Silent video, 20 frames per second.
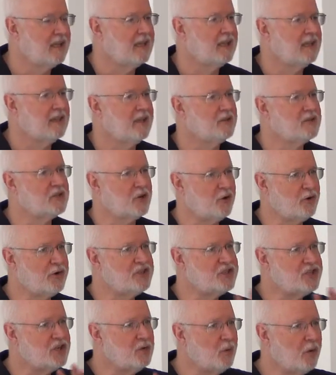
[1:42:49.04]
There's a
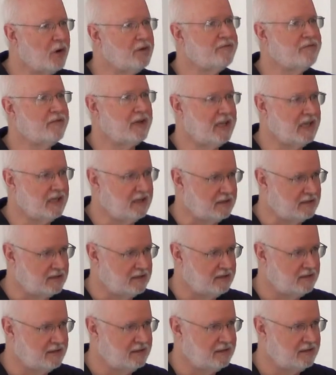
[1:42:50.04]
Christian word for guilt.
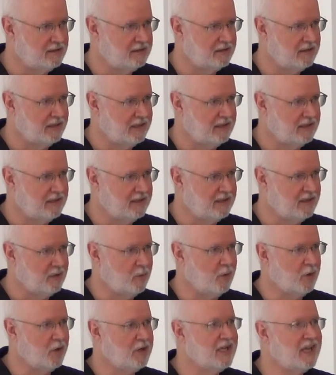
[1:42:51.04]
The
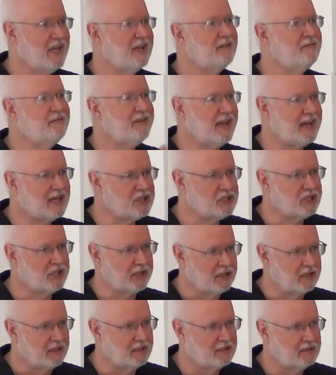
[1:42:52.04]
word
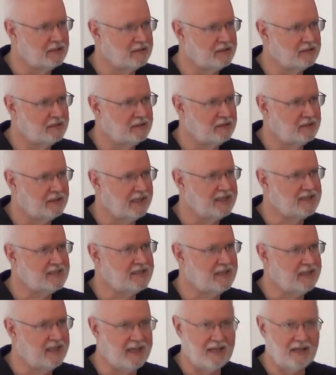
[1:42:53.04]
conviction.
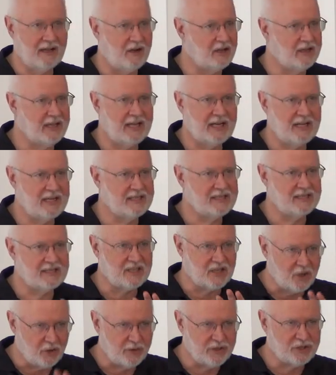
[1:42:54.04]
Is the, all that is
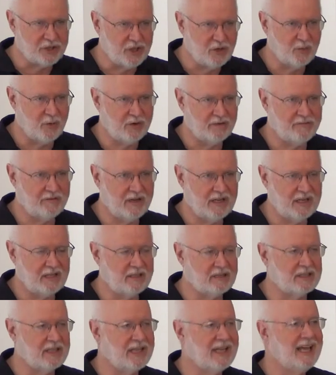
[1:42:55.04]
is a Christian word for
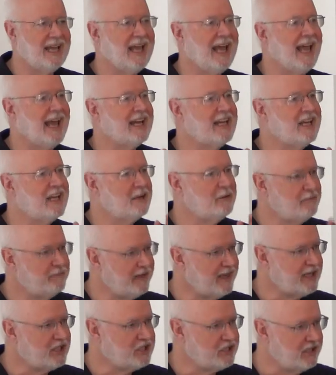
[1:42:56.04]
guilt. And
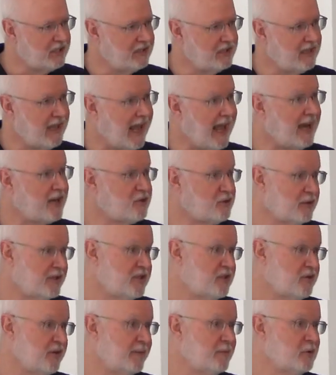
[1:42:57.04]
conviction,
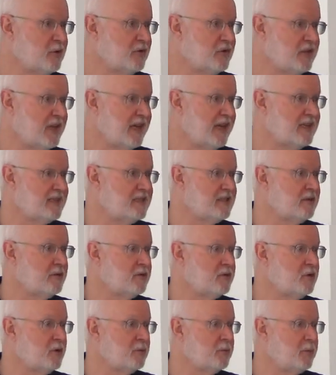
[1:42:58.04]
actually, Scripture says,
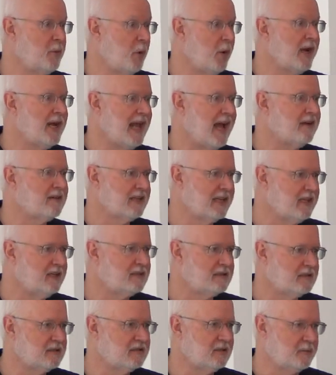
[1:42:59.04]
to, to point out
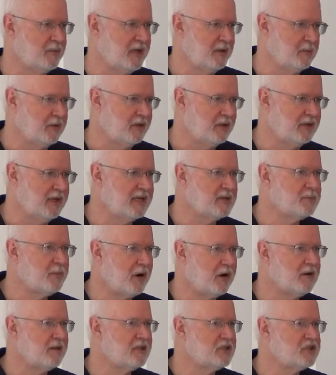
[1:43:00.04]
guilt to people is
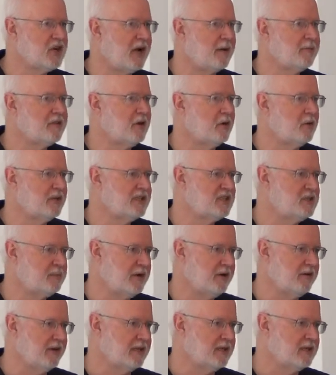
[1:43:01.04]
part of the job of the Holy
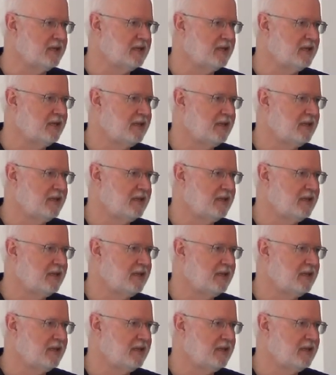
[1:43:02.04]
Spirit.